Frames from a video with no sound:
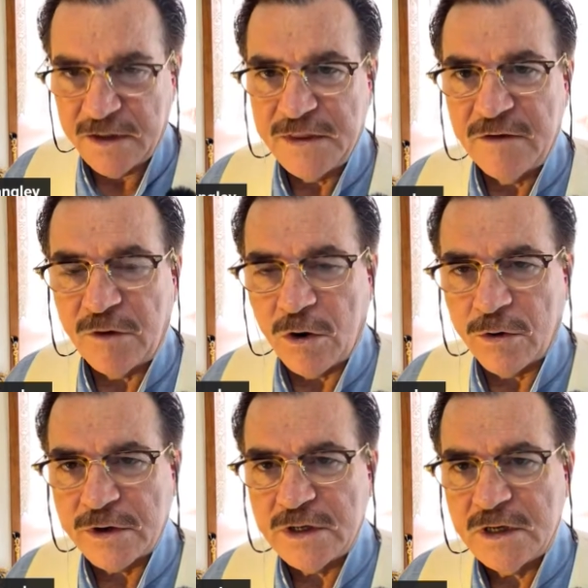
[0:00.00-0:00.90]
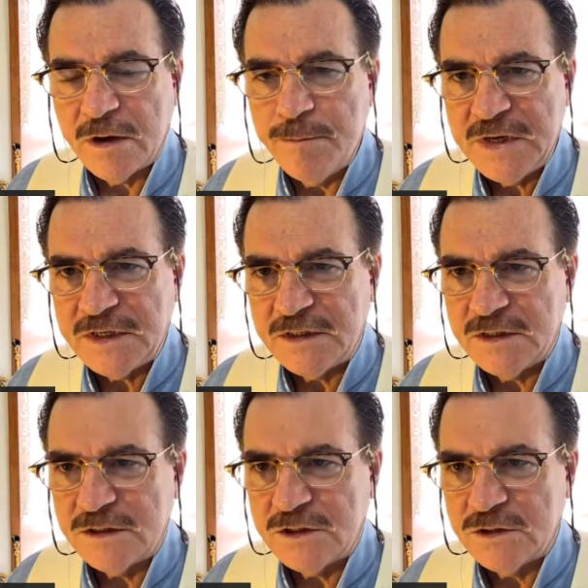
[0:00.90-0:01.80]
They've already
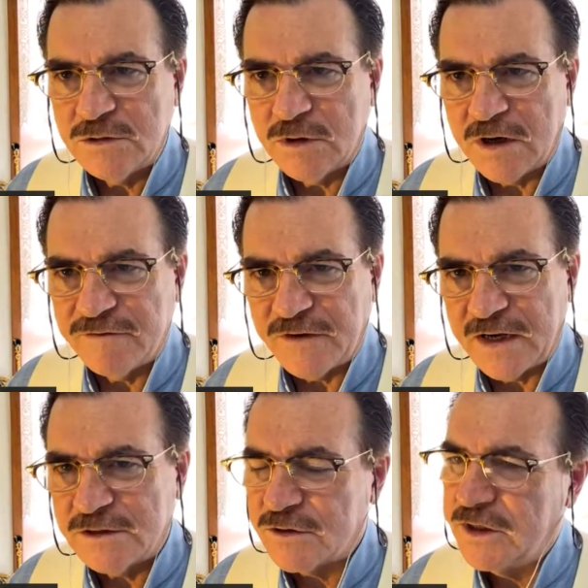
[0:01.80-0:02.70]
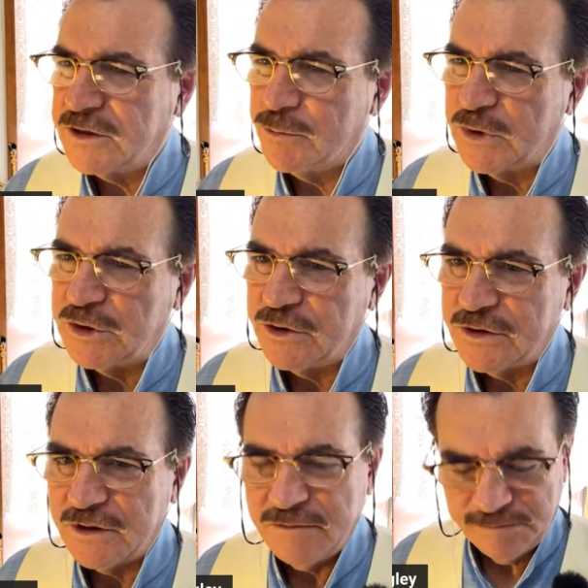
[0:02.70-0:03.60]
committed to Pfizer and to
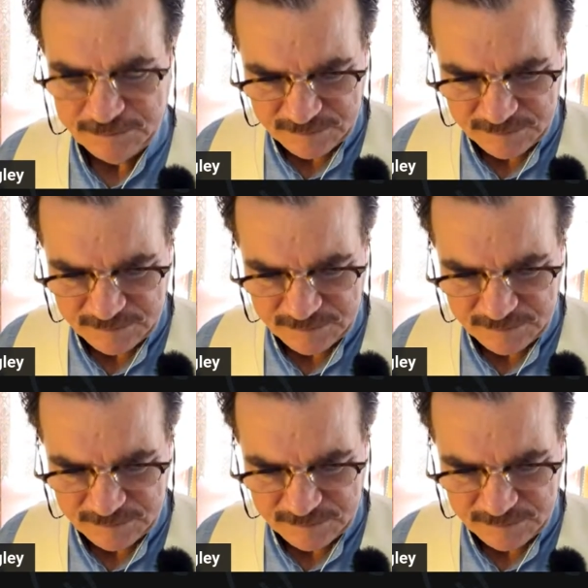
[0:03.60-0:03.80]
Moderna.